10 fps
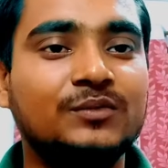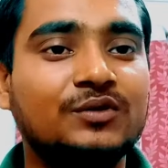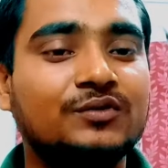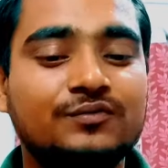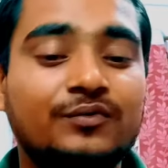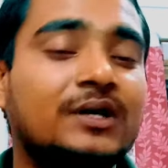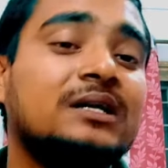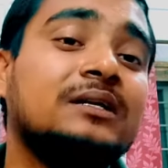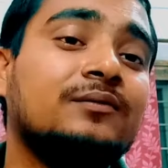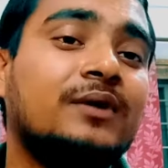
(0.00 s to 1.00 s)
Because
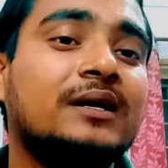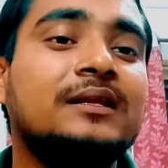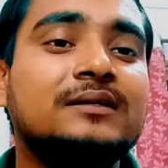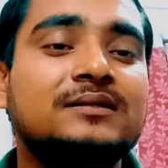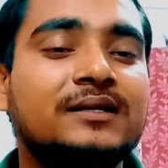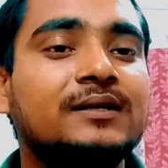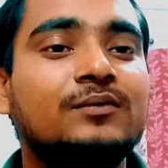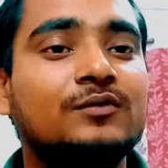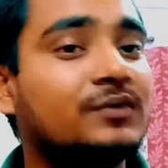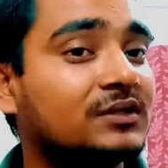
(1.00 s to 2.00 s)
what they said
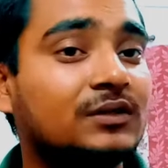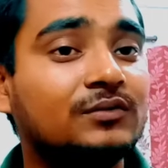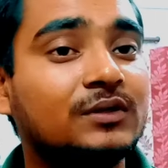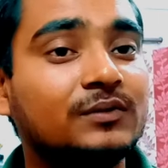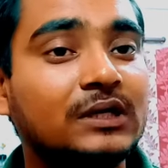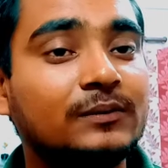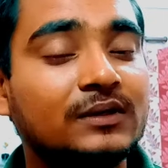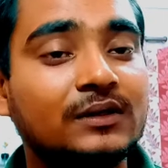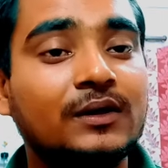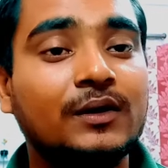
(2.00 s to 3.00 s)
about first law of thermodynamics,